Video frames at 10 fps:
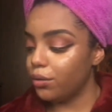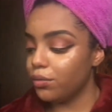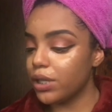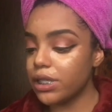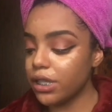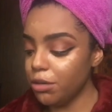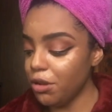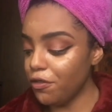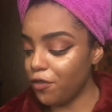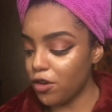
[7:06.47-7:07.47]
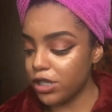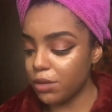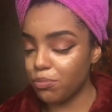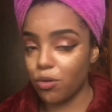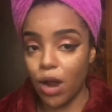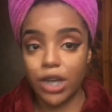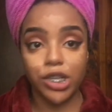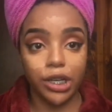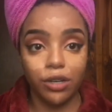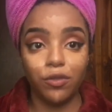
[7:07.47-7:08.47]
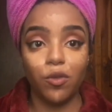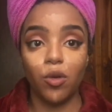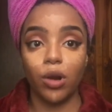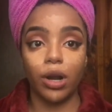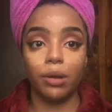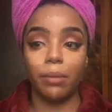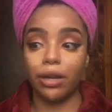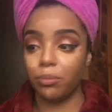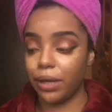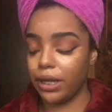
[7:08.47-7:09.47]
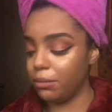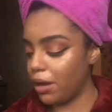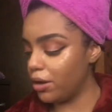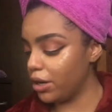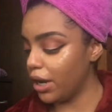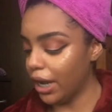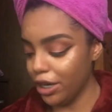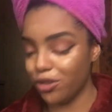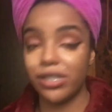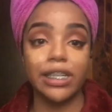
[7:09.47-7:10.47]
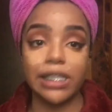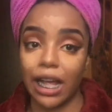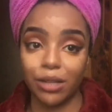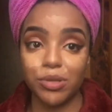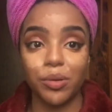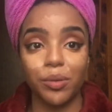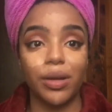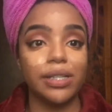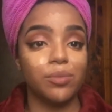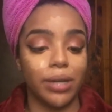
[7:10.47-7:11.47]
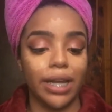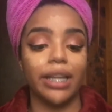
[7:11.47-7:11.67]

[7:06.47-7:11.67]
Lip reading: this is going to be a first impression for my new baking powder, and you'll see exactly which one it was when I